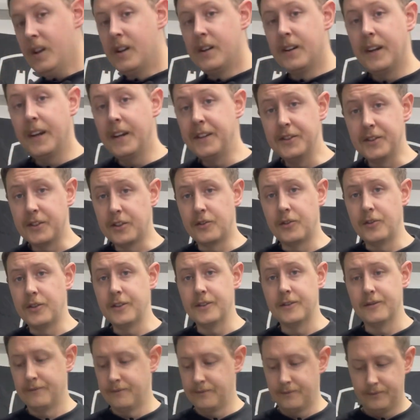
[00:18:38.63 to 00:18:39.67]
Engine
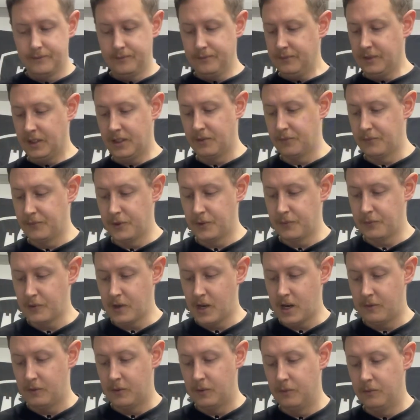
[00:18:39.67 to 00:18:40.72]
cleaning, no
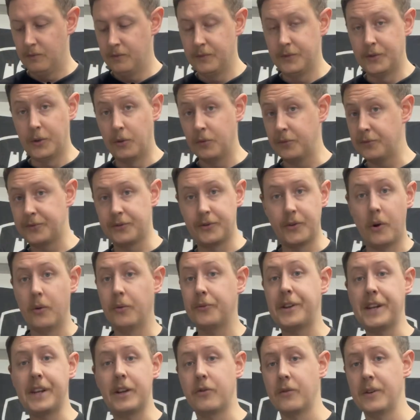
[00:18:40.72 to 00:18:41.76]
problem. Don't
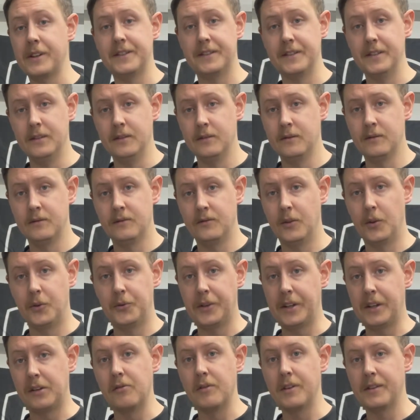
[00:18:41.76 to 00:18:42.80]
degrease it, no
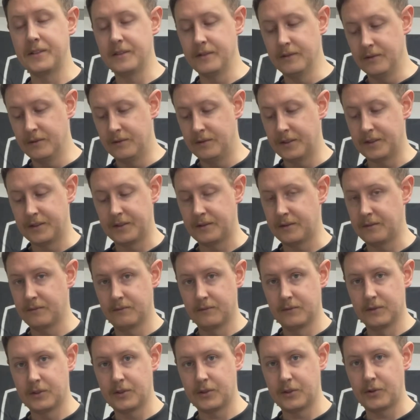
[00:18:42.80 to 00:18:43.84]
degreaser, just
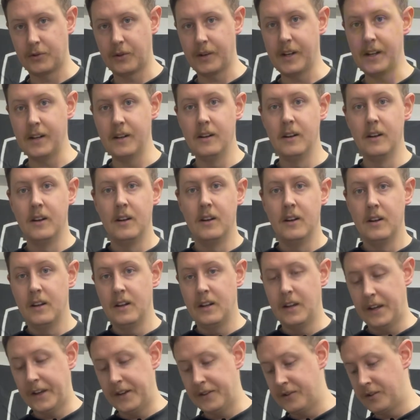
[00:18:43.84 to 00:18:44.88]
straight
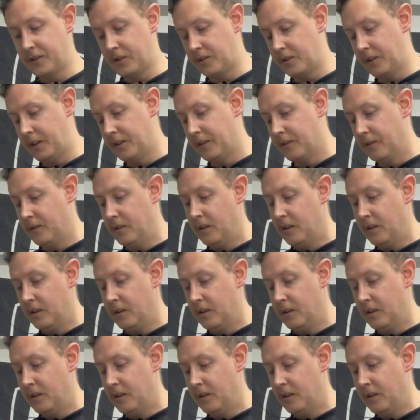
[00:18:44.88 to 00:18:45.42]
engine cleaner.